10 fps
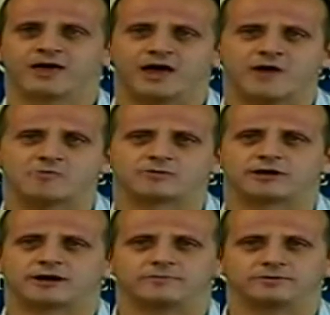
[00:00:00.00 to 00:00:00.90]
How
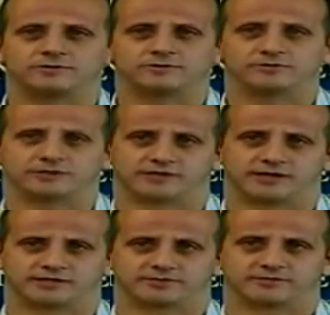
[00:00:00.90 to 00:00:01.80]
reliable do you think the
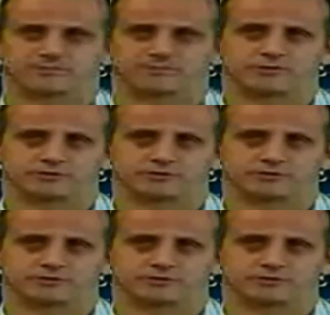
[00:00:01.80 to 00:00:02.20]
exit polls